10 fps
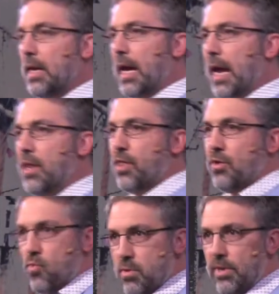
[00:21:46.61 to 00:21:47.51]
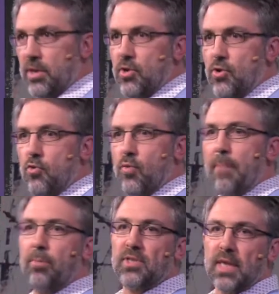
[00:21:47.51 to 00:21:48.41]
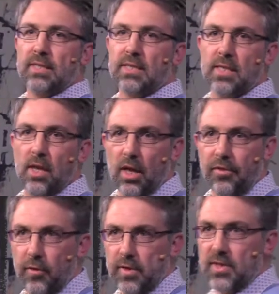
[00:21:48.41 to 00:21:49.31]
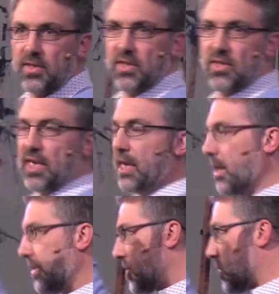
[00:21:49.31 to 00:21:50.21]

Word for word: And the woman who represents slothfulness is sitting on a